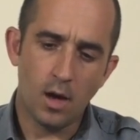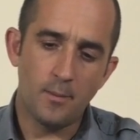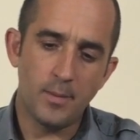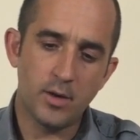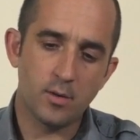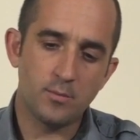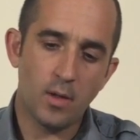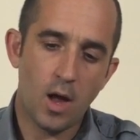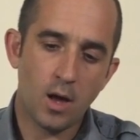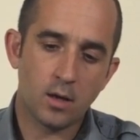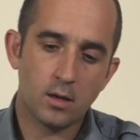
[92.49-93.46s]
A metering
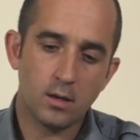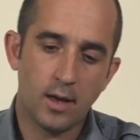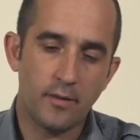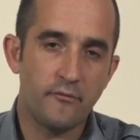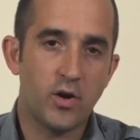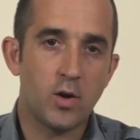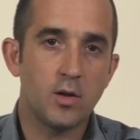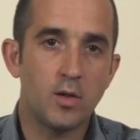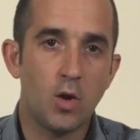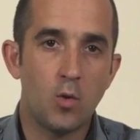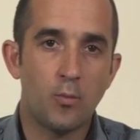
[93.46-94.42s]
block at very
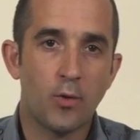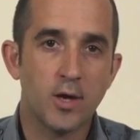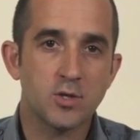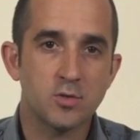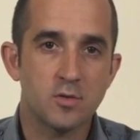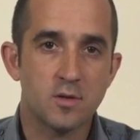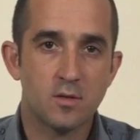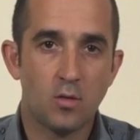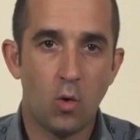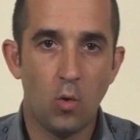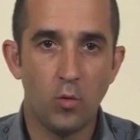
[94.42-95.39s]
low
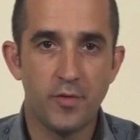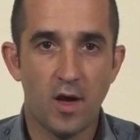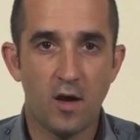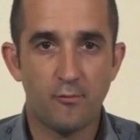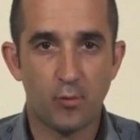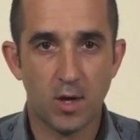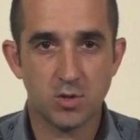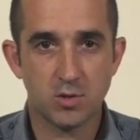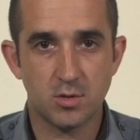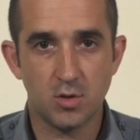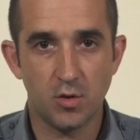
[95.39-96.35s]
pressures holds off
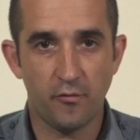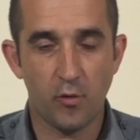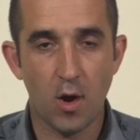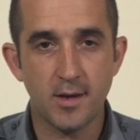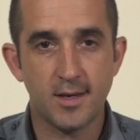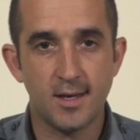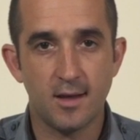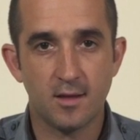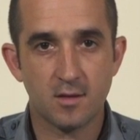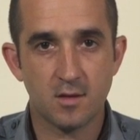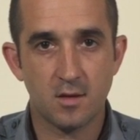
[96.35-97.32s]
pressure to your front
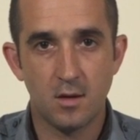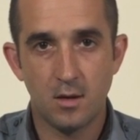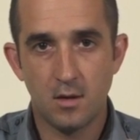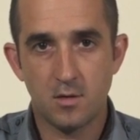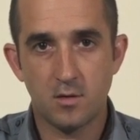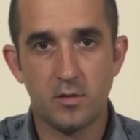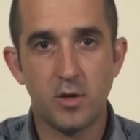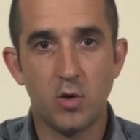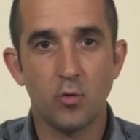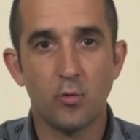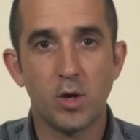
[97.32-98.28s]
discs so that
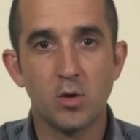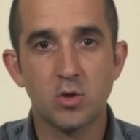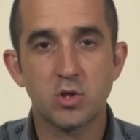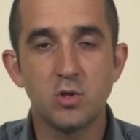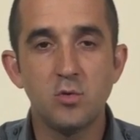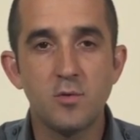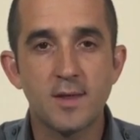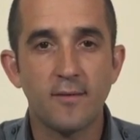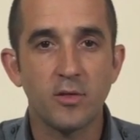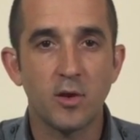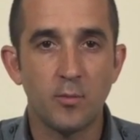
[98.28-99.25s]
your rear shoes
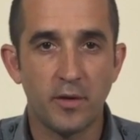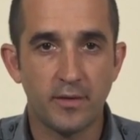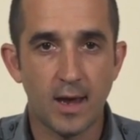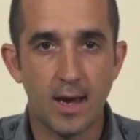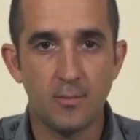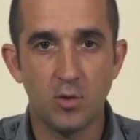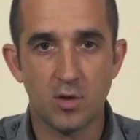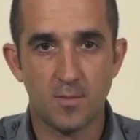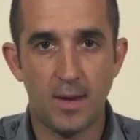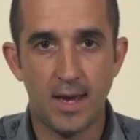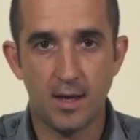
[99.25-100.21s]
have a little bit of time to
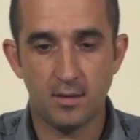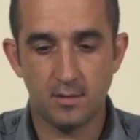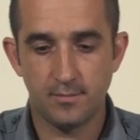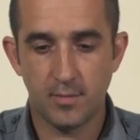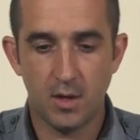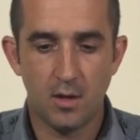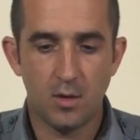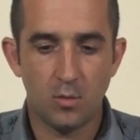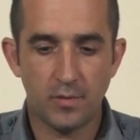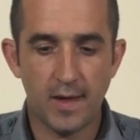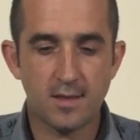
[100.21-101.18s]
expand.
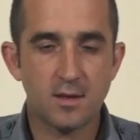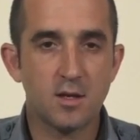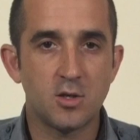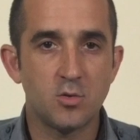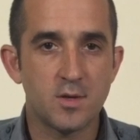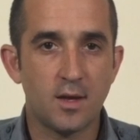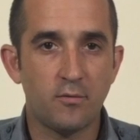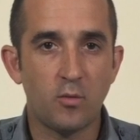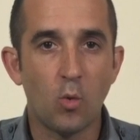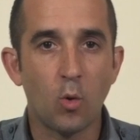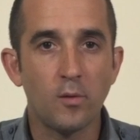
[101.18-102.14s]
What that's going to do is give
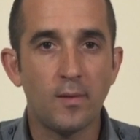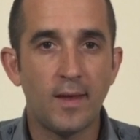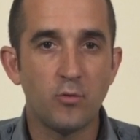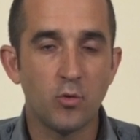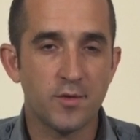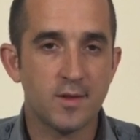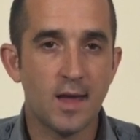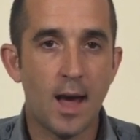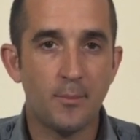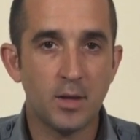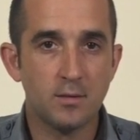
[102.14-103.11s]
you more level
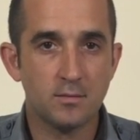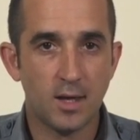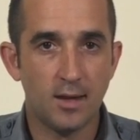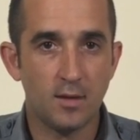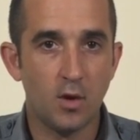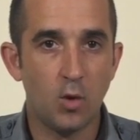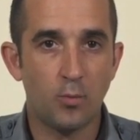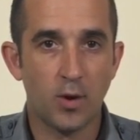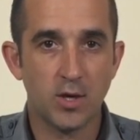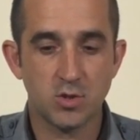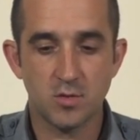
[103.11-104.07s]
stopping at low
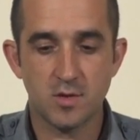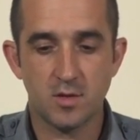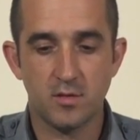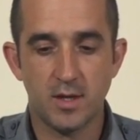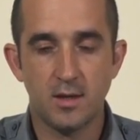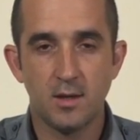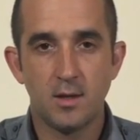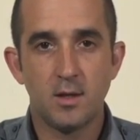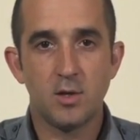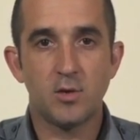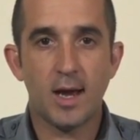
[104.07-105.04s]
pressures so that
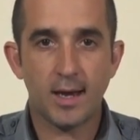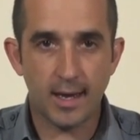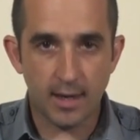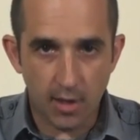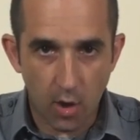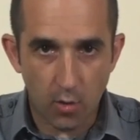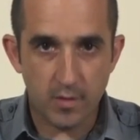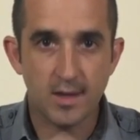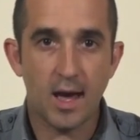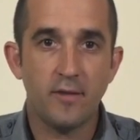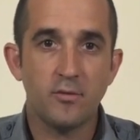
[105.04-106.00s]
you're not kind of
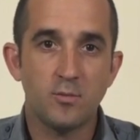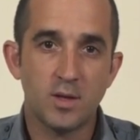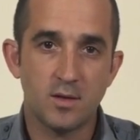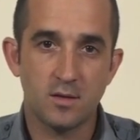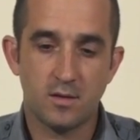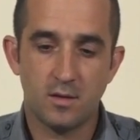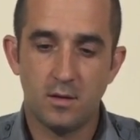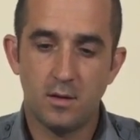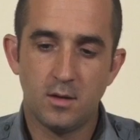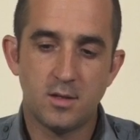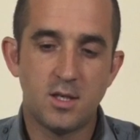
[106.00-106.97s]
nose diving because
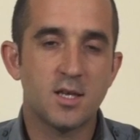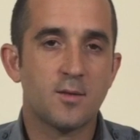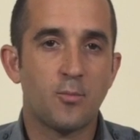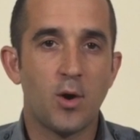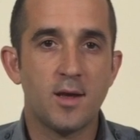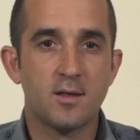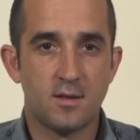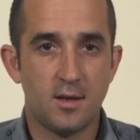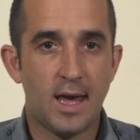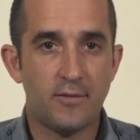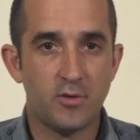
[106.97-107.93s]
disc brakes
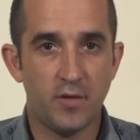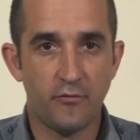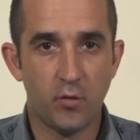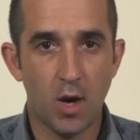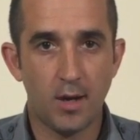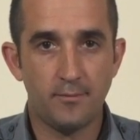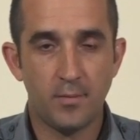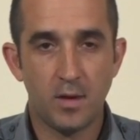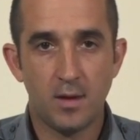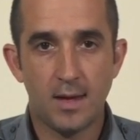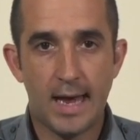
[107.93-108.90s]
that you have in the front
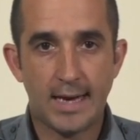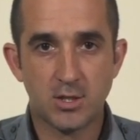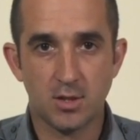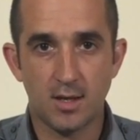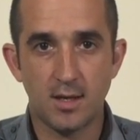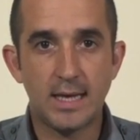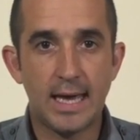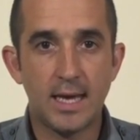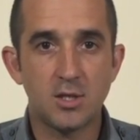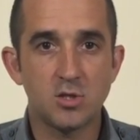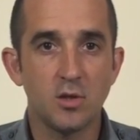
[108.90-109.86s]
actually
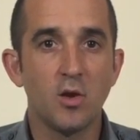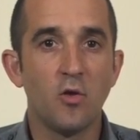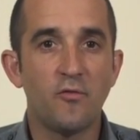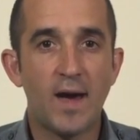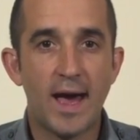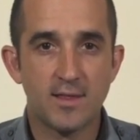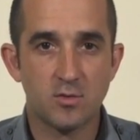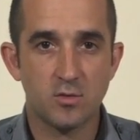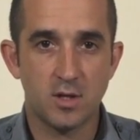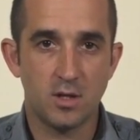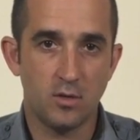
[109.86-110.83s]
engage a little
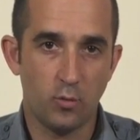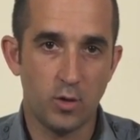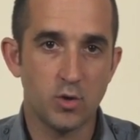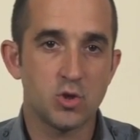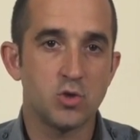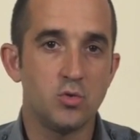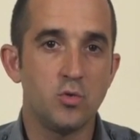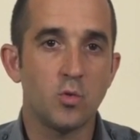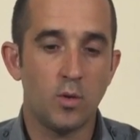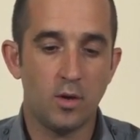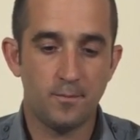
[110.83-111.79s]
faster than the rear
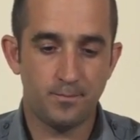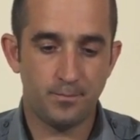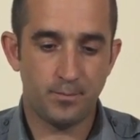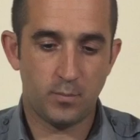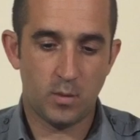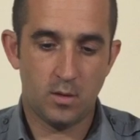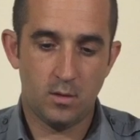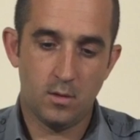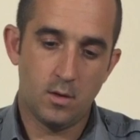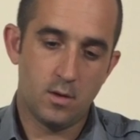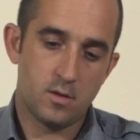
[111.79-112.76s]
shoes will.
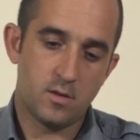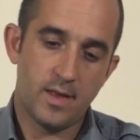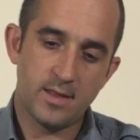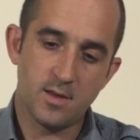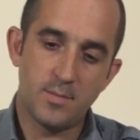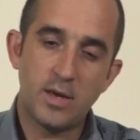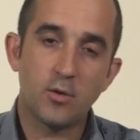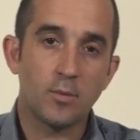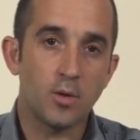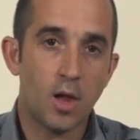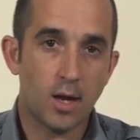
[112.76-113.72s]
So that's a
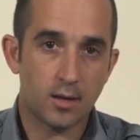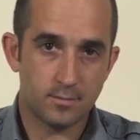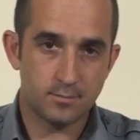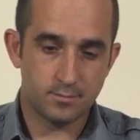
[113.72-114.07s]
metering block.